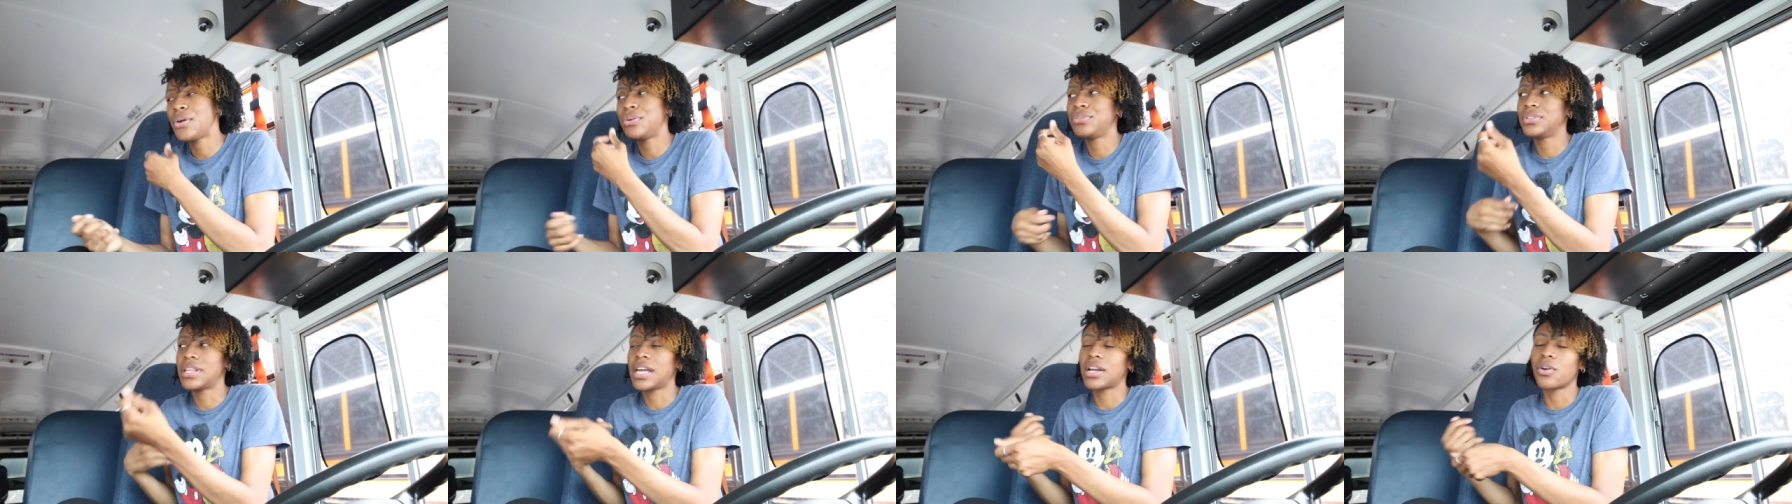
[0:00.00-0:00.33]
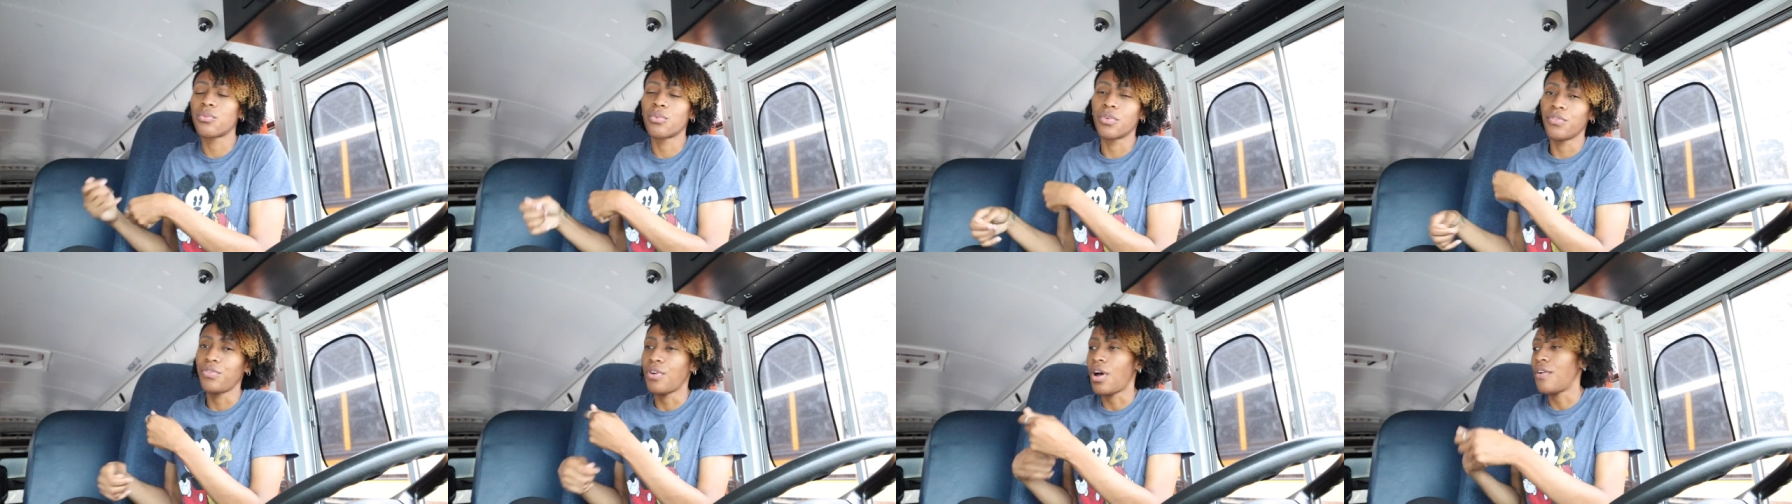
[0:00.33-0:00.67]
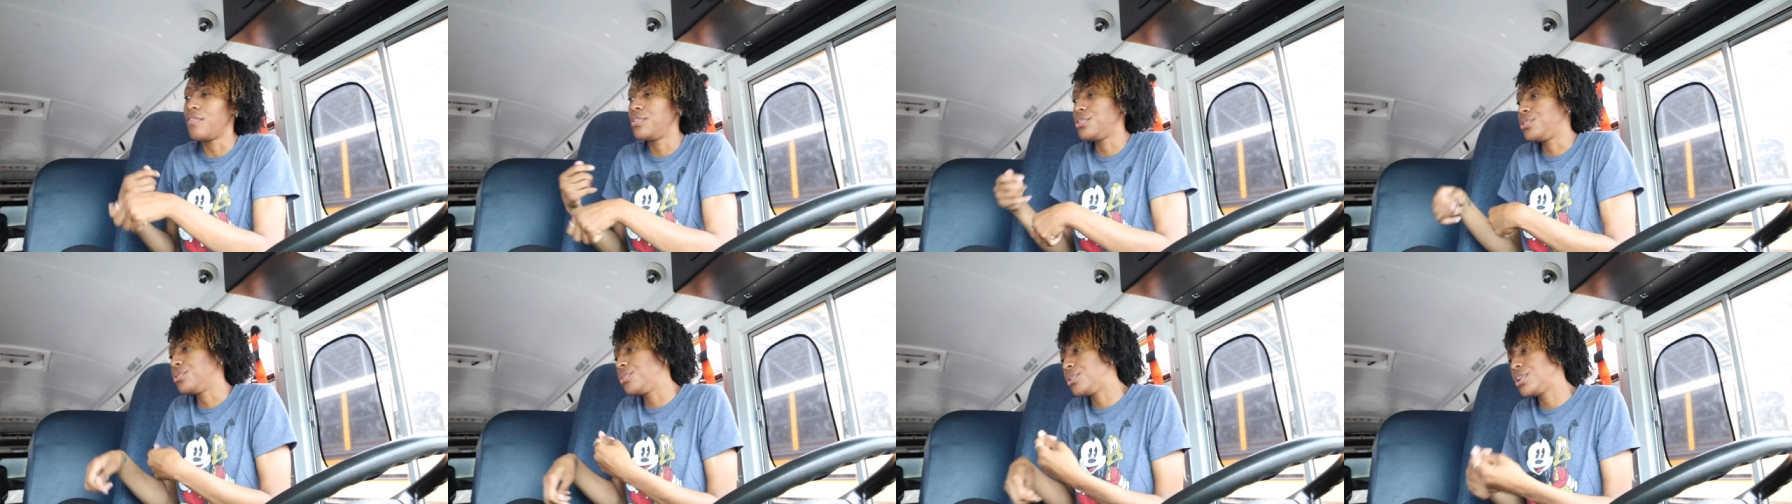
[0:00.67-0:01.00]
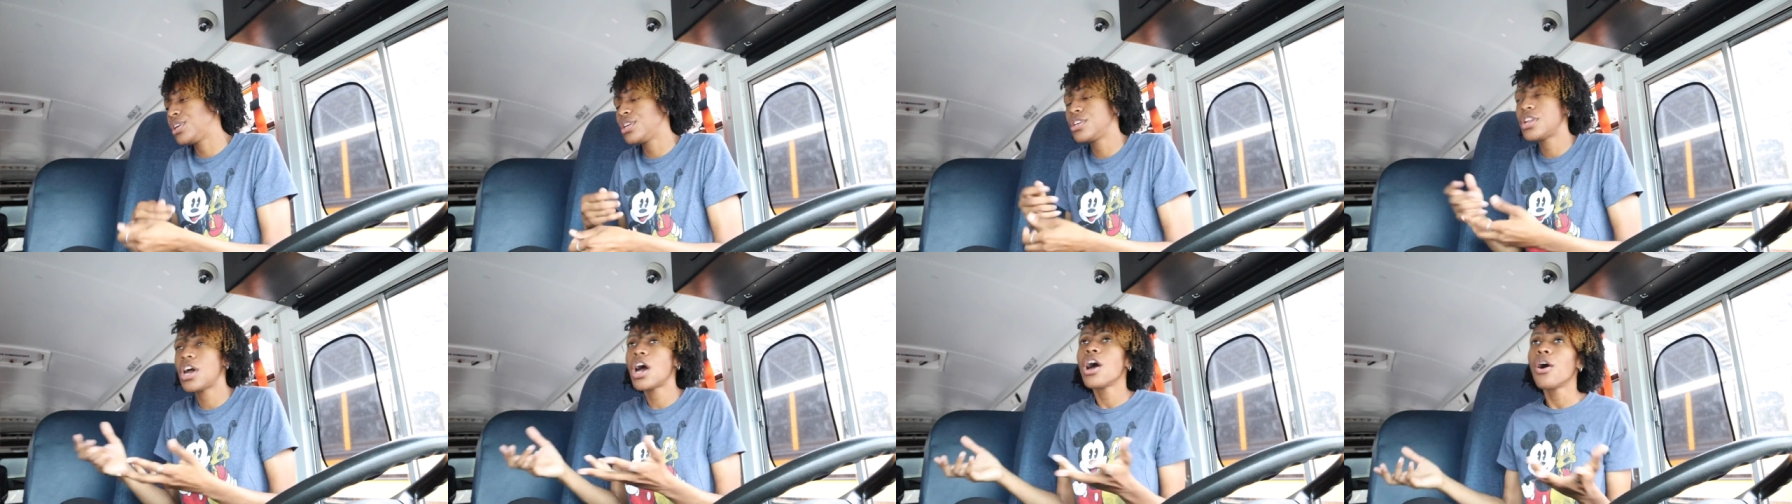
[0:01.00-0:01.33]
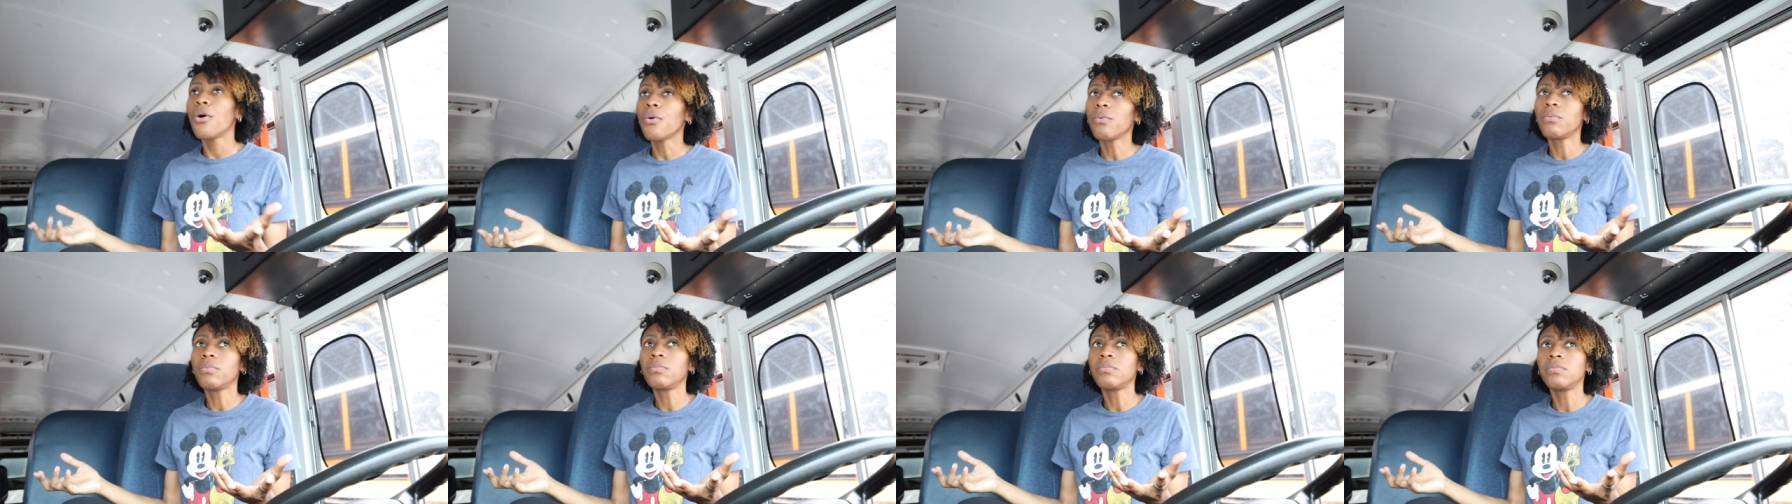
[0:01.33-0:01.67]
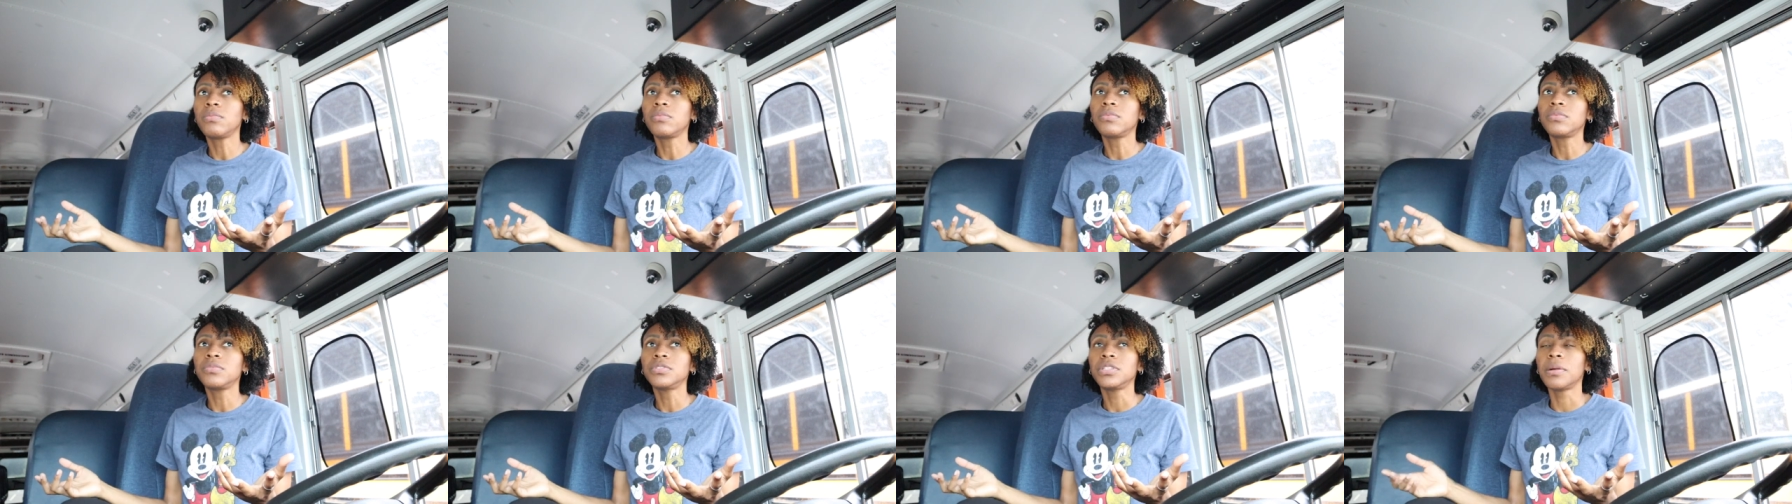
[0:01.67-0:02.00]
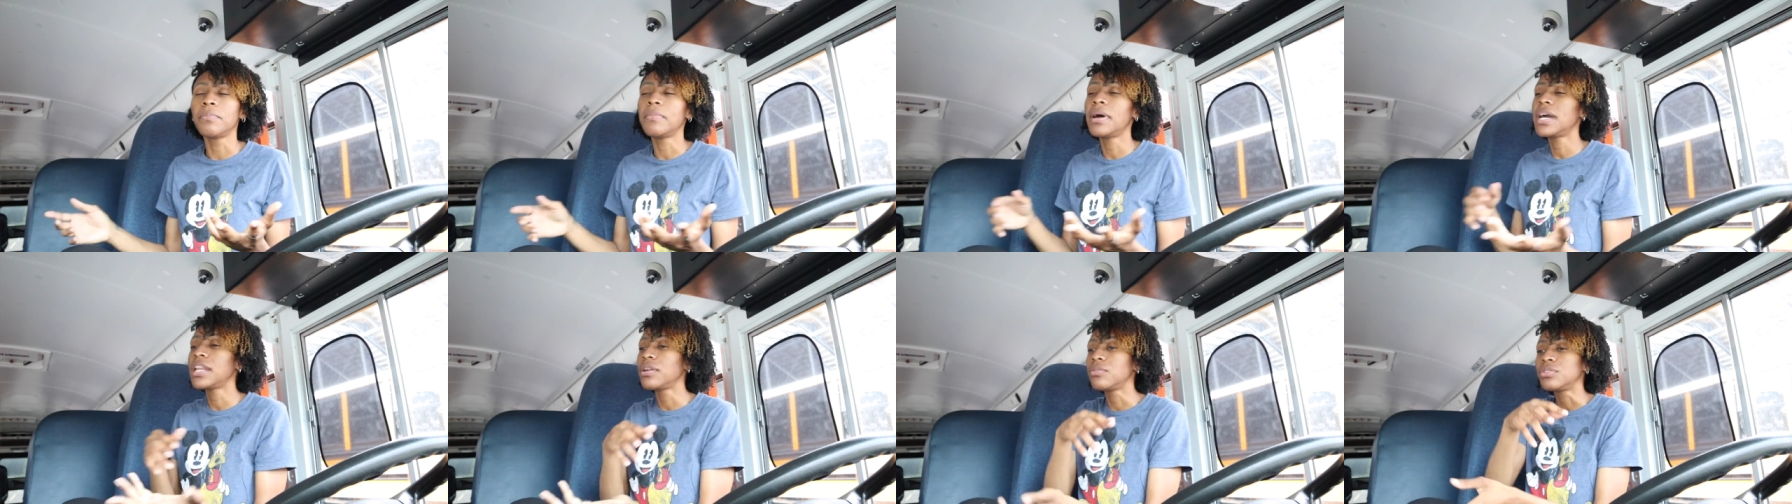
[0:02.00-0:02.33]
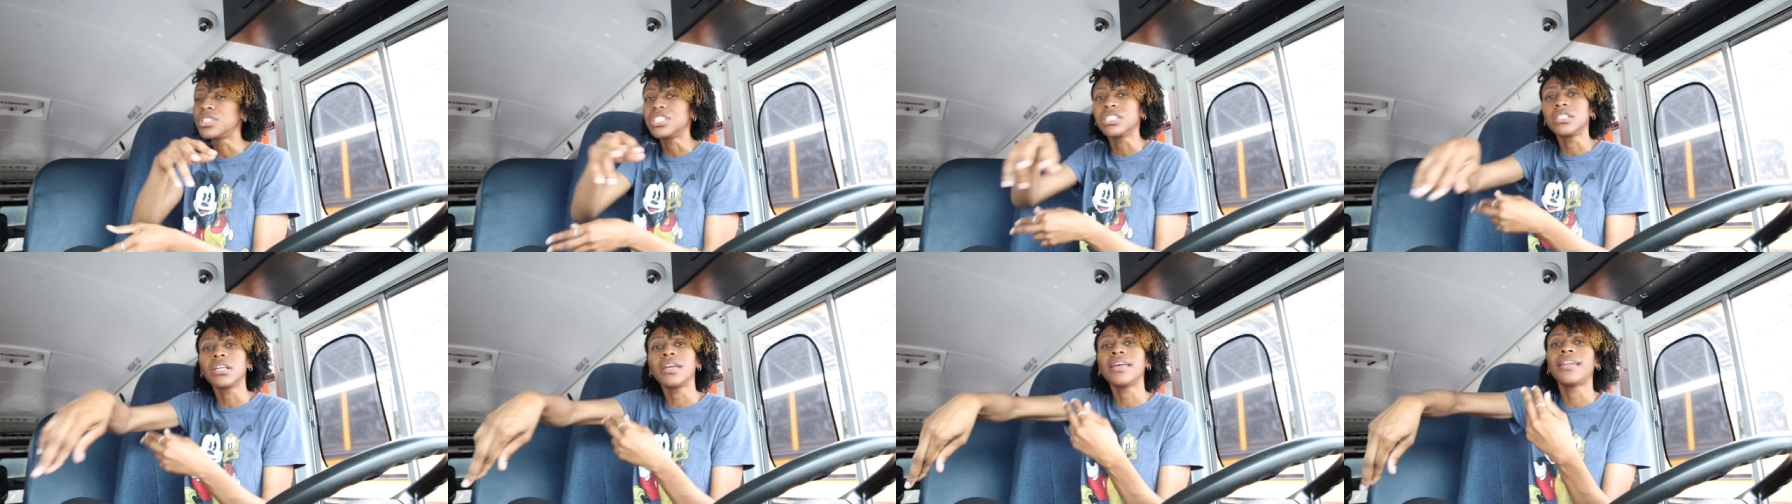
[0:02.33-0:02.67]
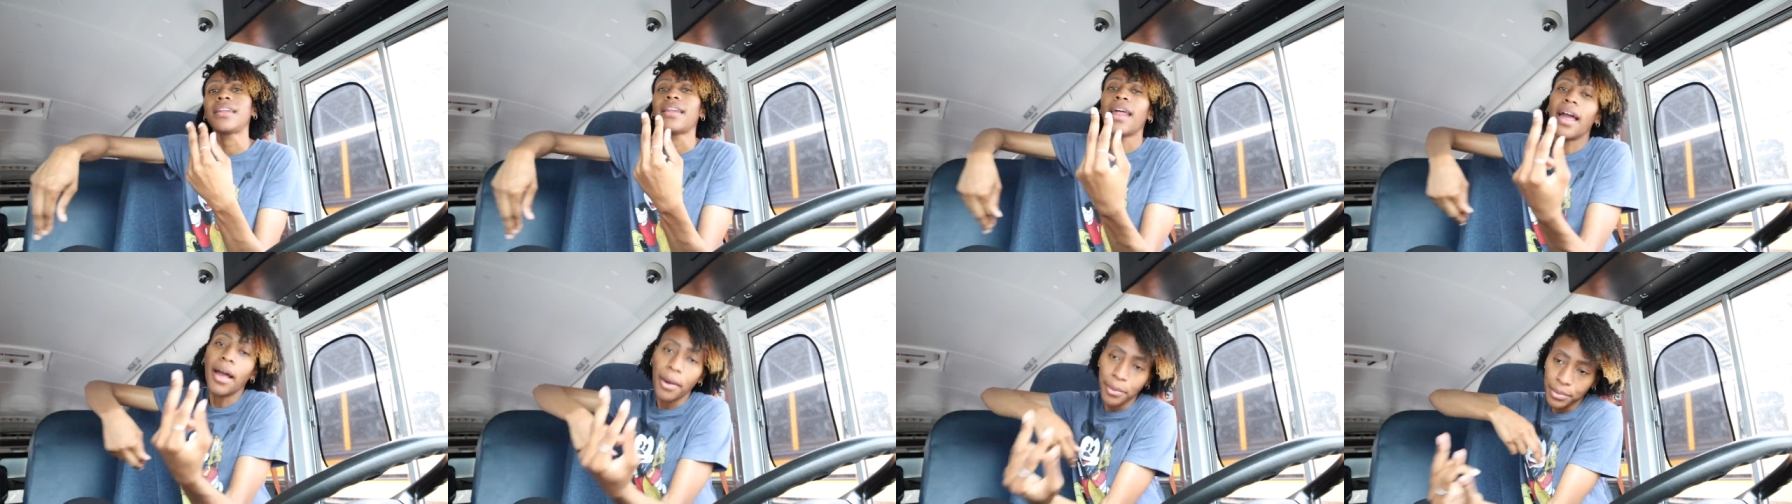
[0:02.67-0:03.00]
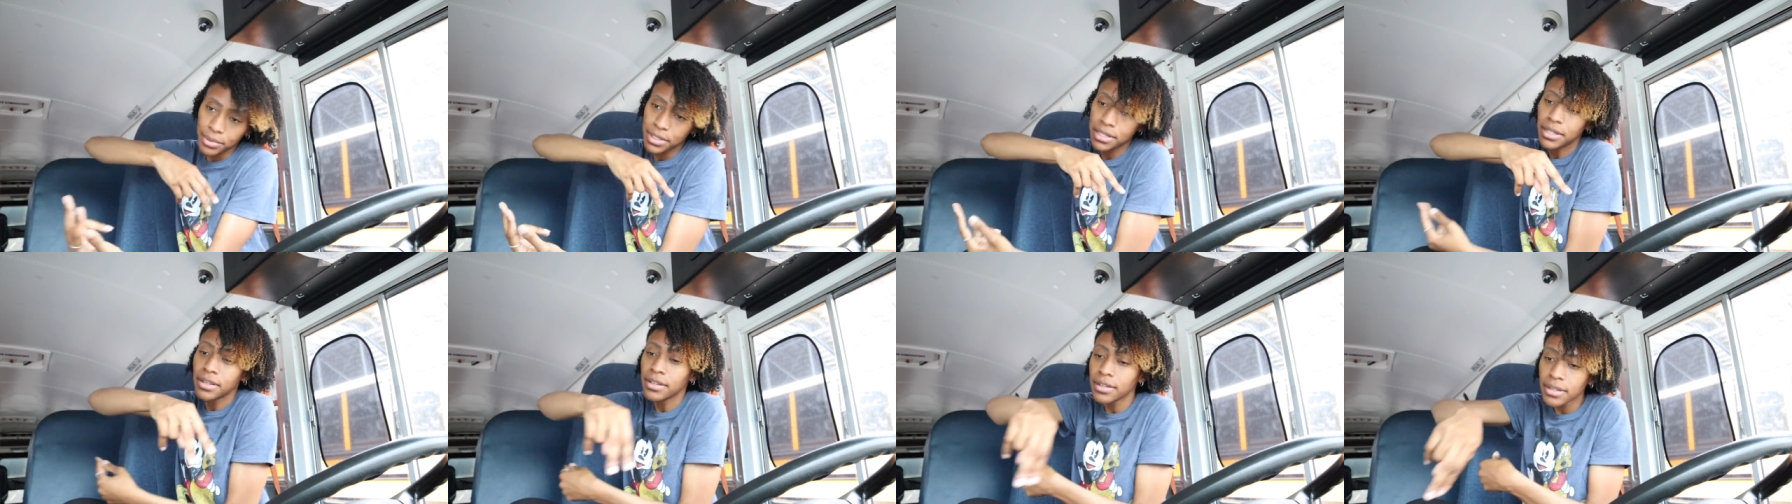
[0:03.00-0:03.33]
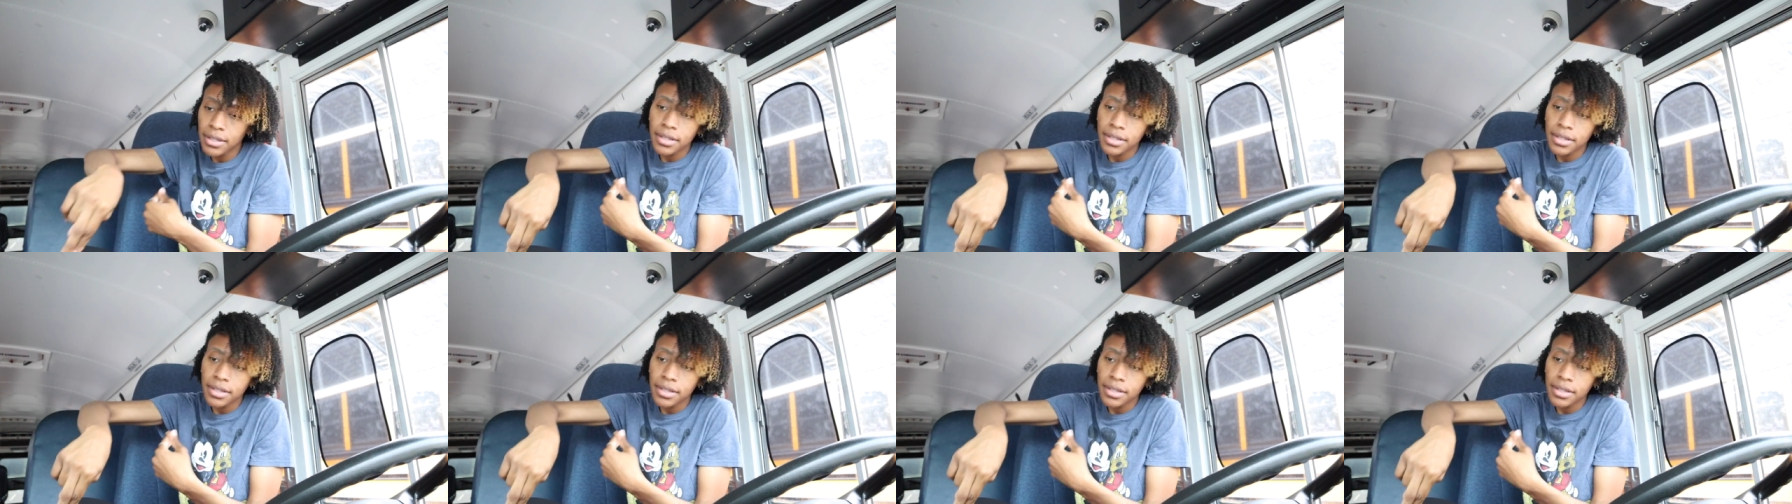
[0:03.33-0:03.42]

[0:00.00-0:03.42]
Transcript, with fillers: It was like a revolving door, you know? The money was just in and out.